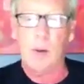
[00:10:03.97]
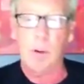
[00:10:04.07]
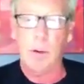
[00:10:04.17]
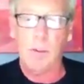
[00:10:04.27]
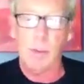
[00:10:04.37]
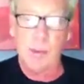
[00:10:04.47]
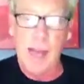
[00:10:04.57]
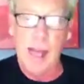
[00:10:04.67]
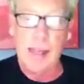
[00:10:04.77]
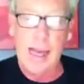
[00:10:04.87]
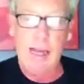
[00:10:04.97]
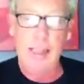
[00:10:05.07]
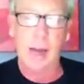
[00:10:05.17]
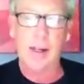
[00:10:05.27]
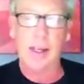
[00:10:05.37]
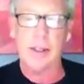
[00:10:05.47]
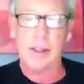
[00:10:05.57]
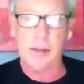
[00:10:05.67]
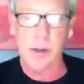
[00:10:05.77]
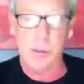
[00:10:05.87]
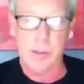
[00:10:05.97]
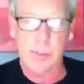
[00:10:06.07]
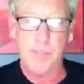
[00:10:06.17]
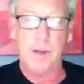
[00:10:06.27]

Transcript: will not lash out against the groups.